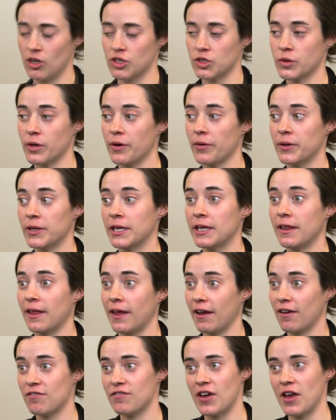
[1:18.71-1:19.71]
So I really
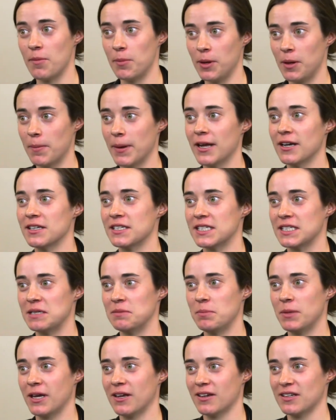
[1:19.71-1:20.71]
like family
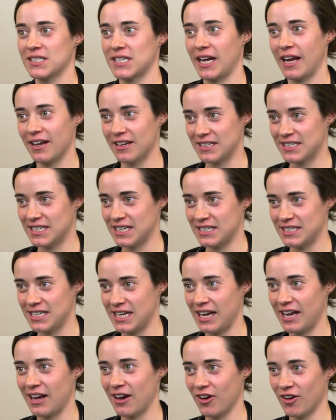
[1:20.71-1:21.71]
medicine because I get to
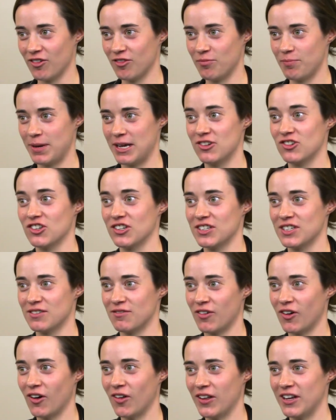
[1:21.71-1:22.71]
take care of patients
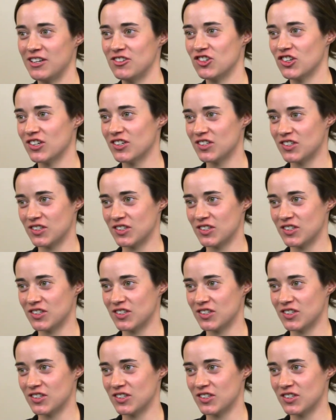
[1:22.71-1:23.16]
of all ages.